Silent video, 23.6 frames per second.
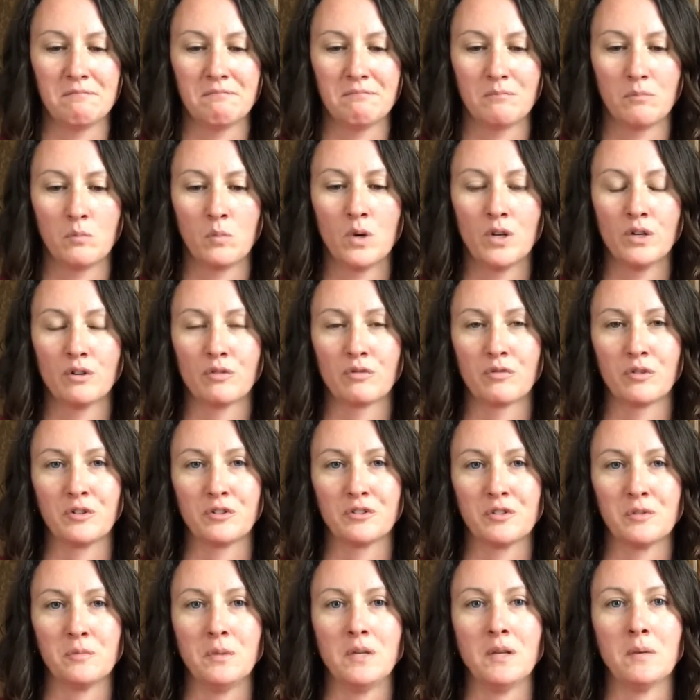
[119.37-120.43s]
wonderful
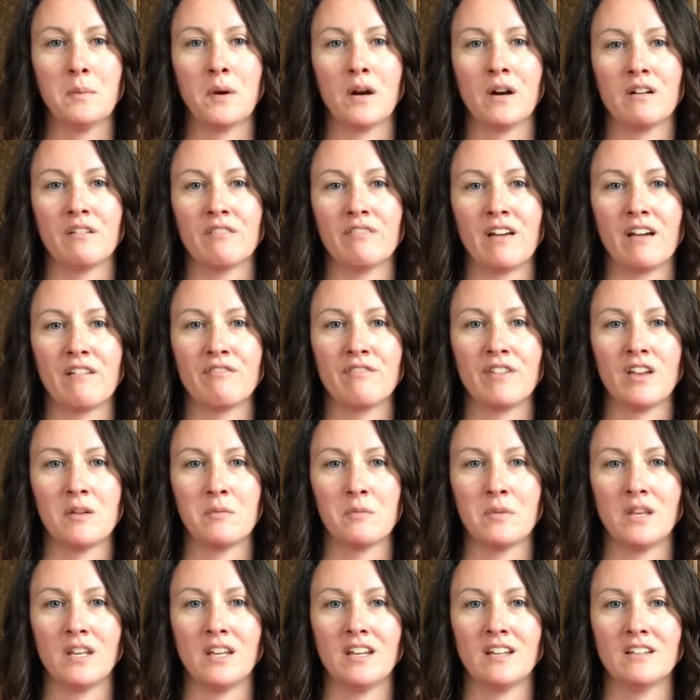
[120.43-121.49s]
to be a part of that
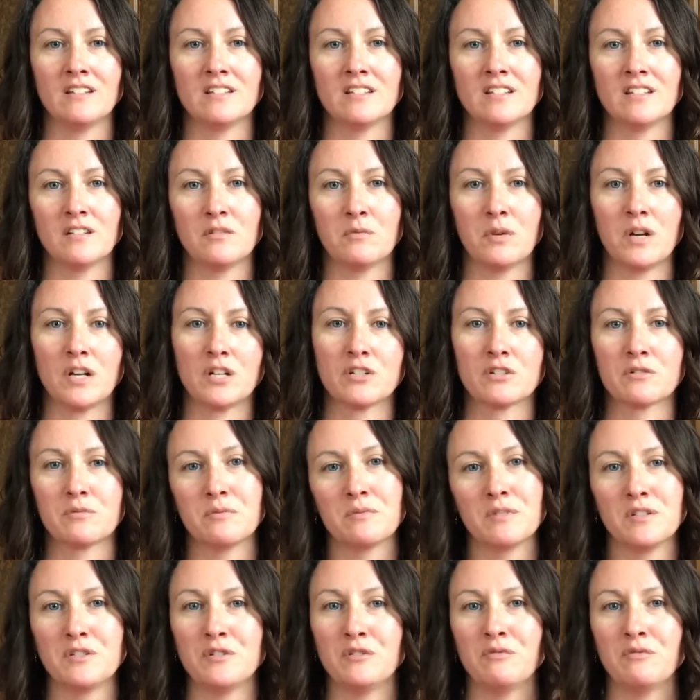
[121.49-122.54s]
family and to watch the two